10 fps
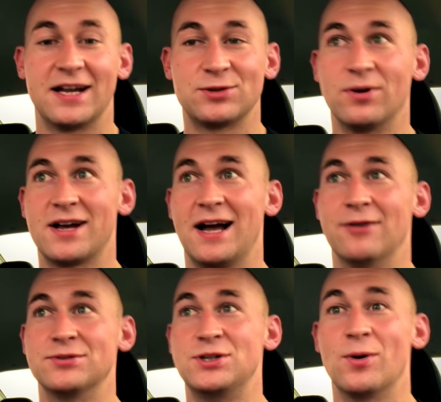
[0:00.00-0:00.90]
That's what
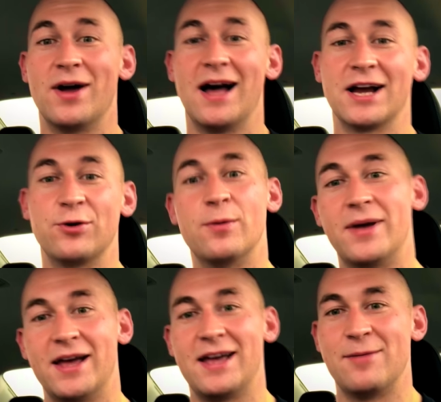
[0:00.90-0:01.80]
counts. You want to argue with
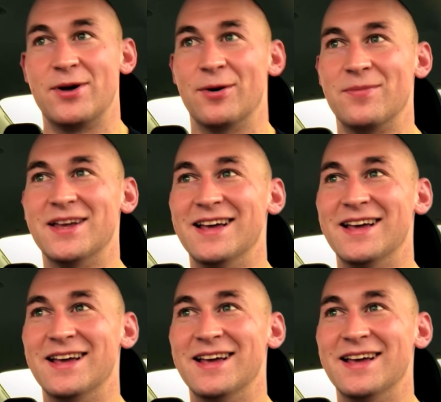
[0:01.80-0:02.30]
me? Hit me up.